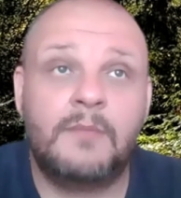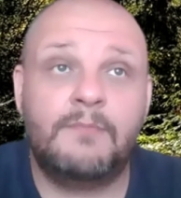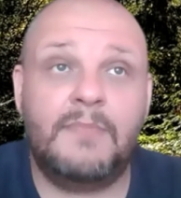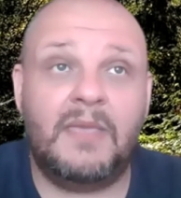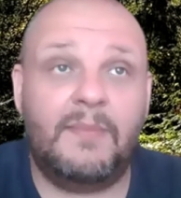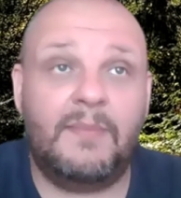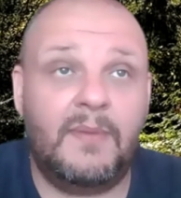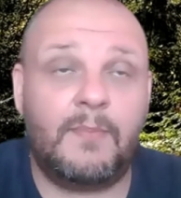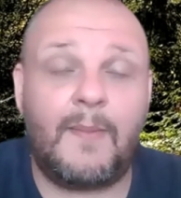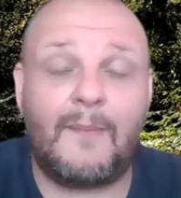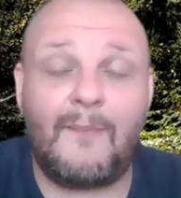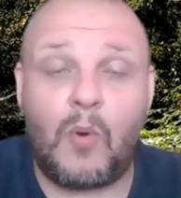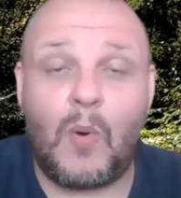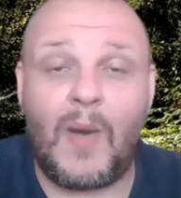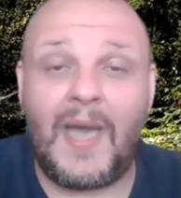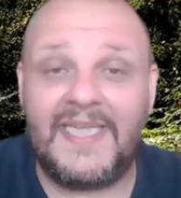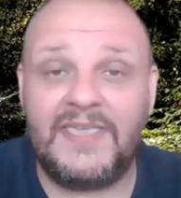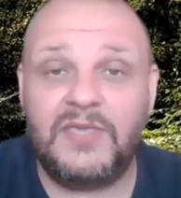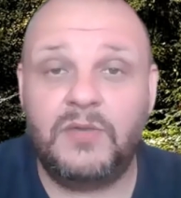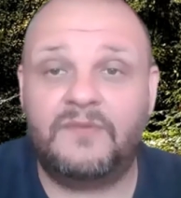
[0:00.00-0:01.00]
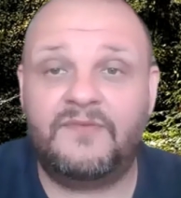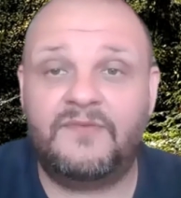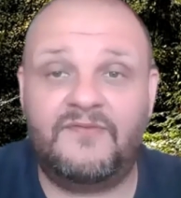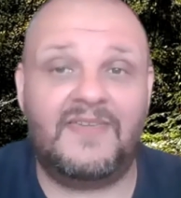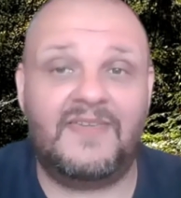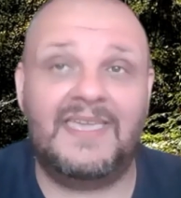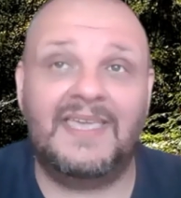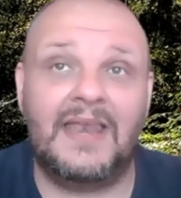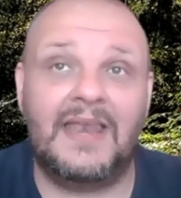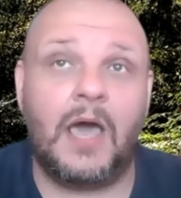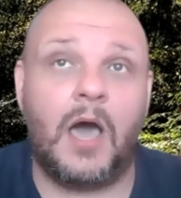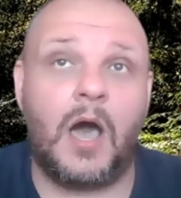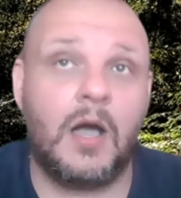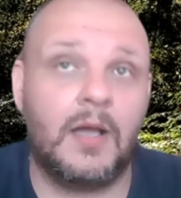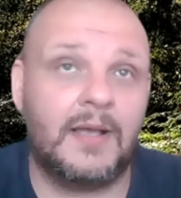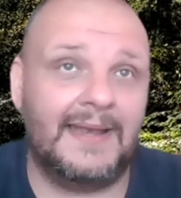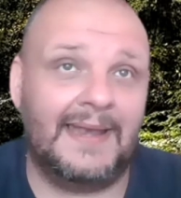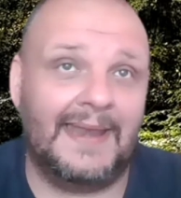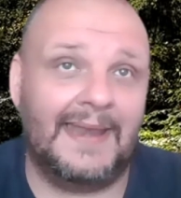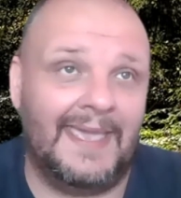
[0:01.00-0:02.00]
maybe but why you feel
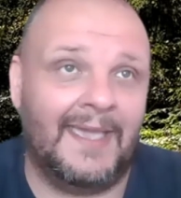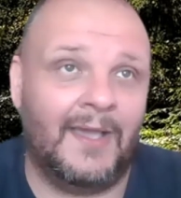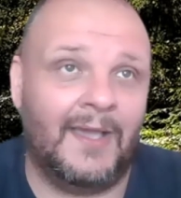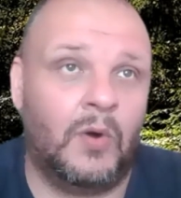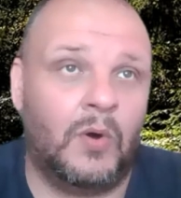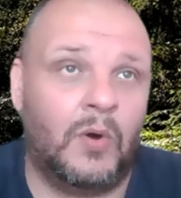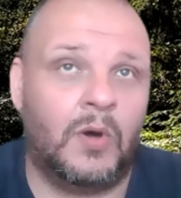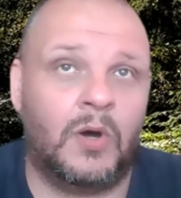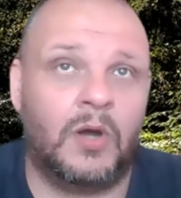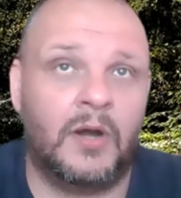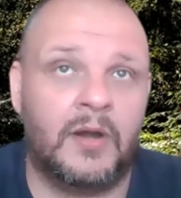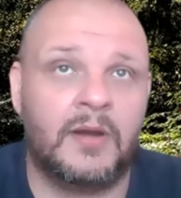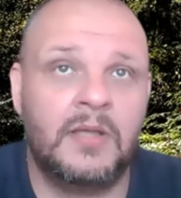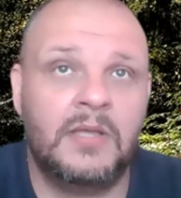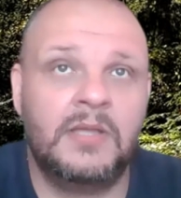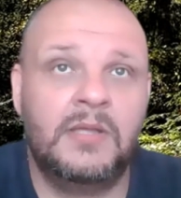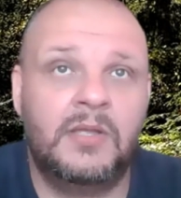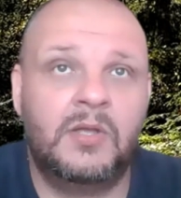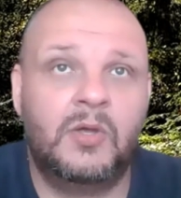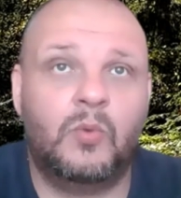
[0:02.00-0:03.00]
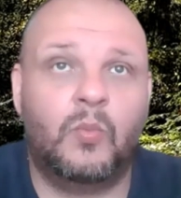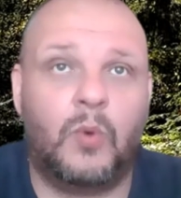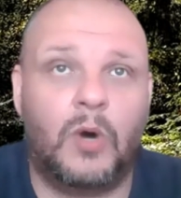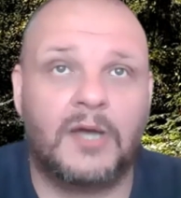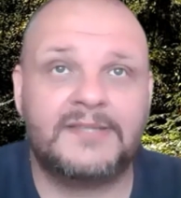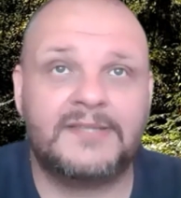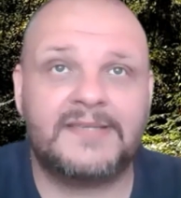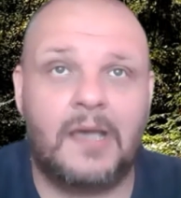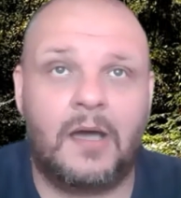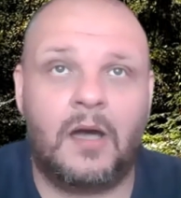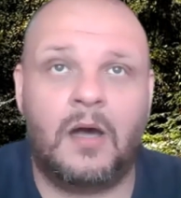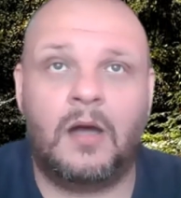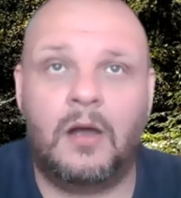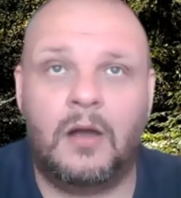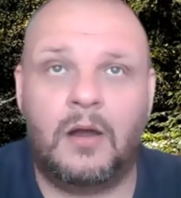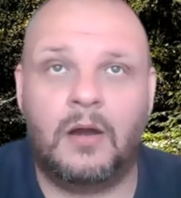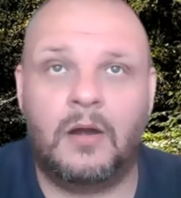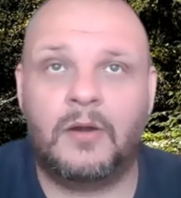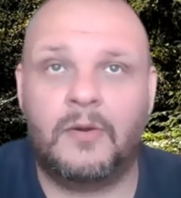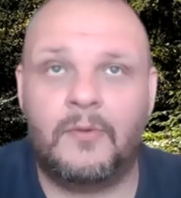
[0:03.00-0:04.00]
ugly or what
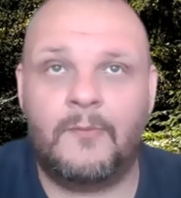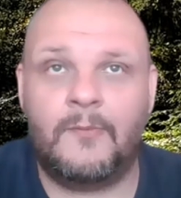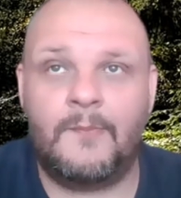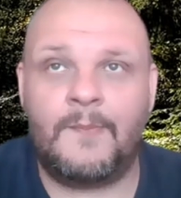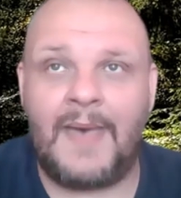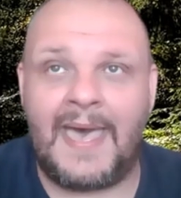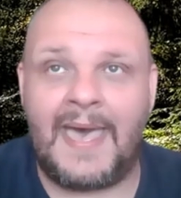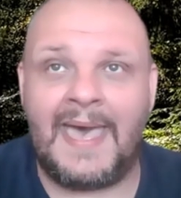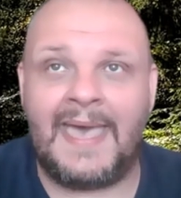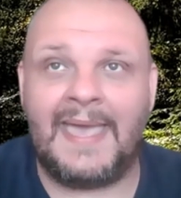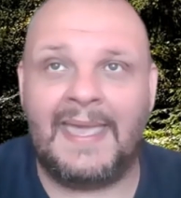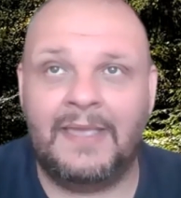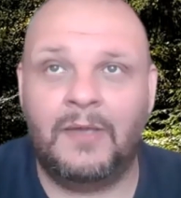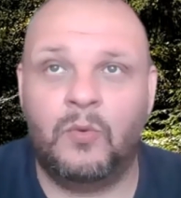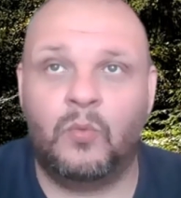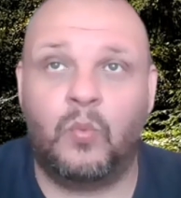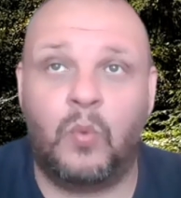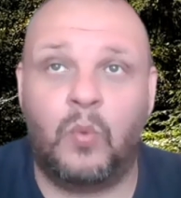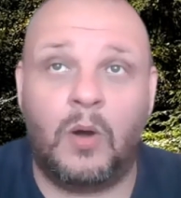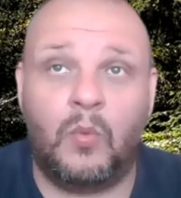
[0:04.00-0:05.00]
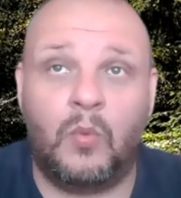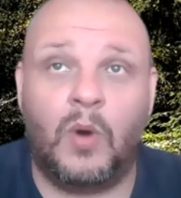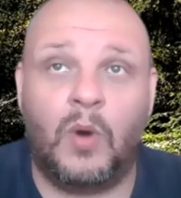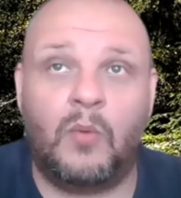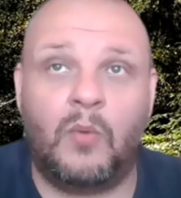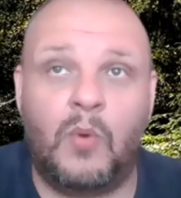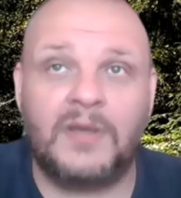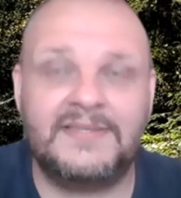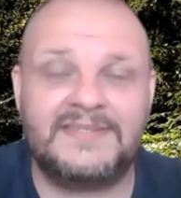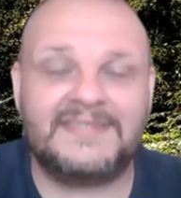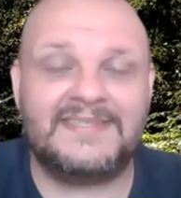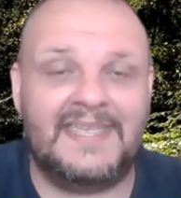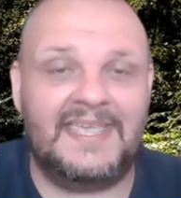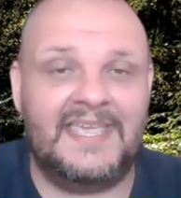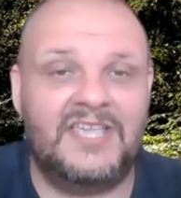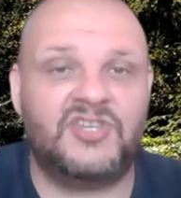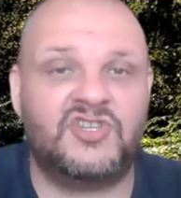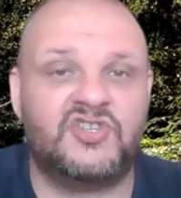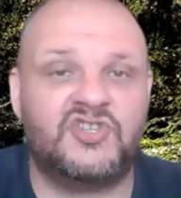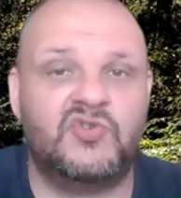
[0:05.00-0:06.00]
are my what what's
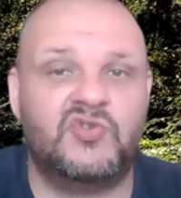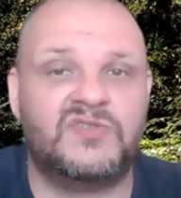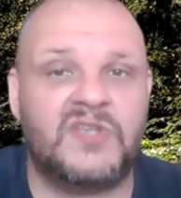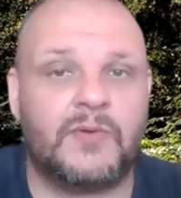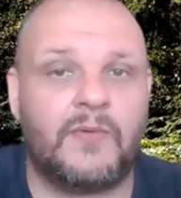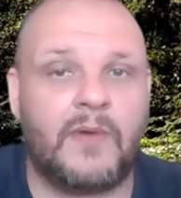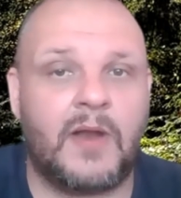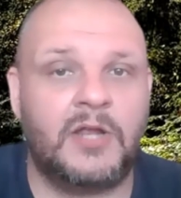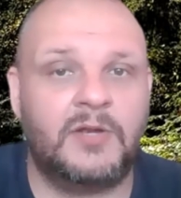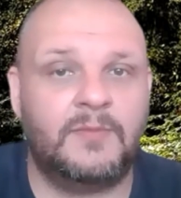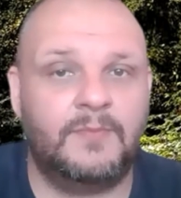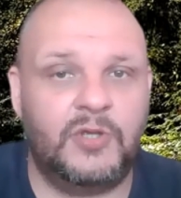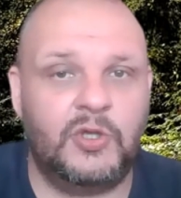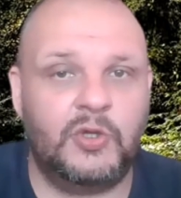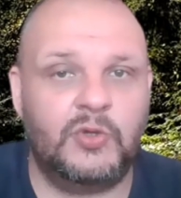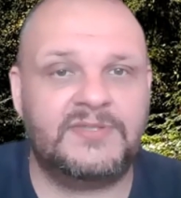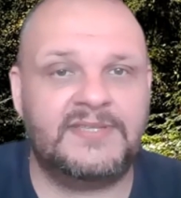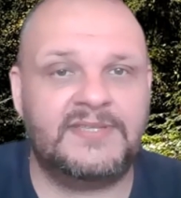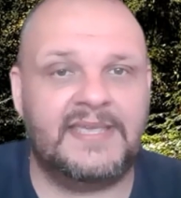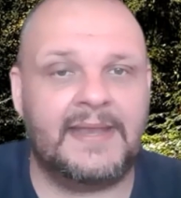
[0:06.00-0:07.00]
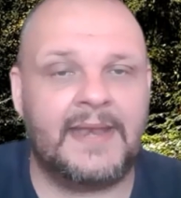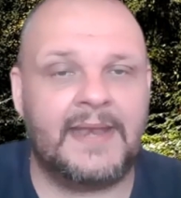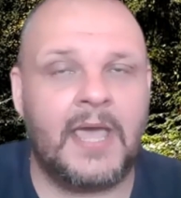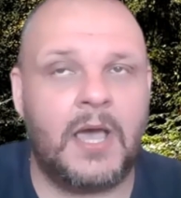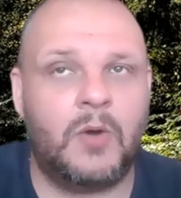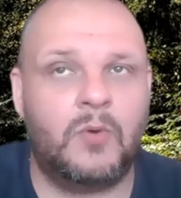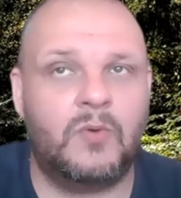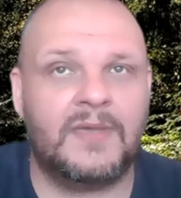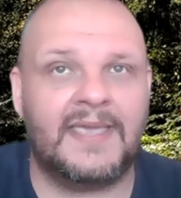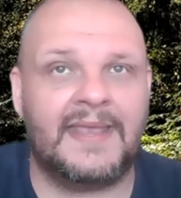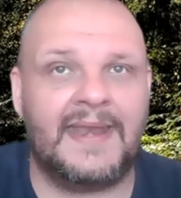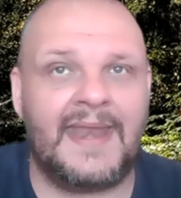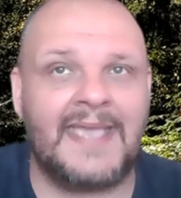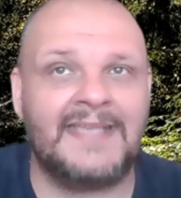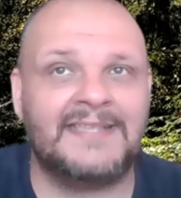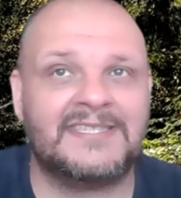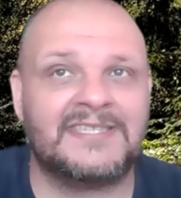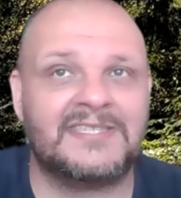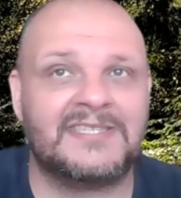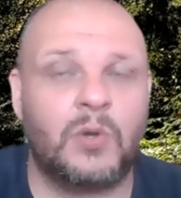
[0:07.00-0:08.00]
the issues around beauty and how can
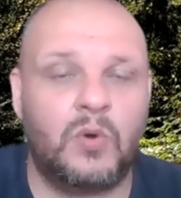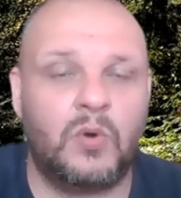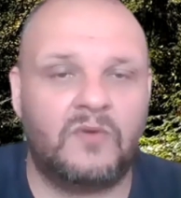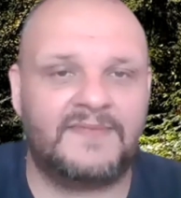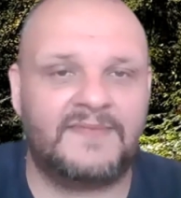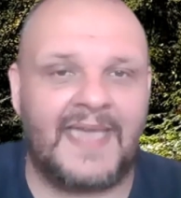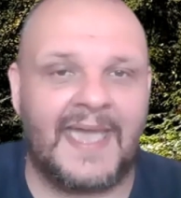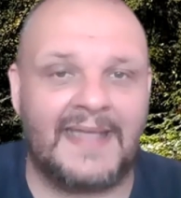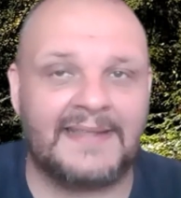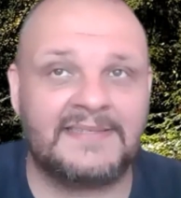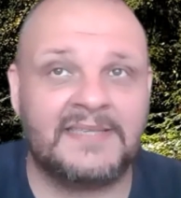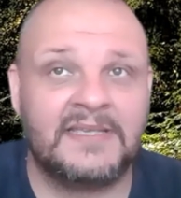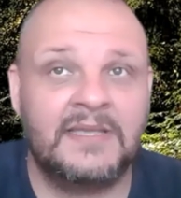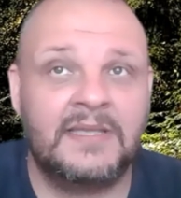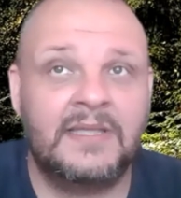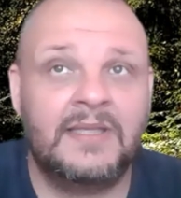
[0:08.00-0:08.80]
I solve that?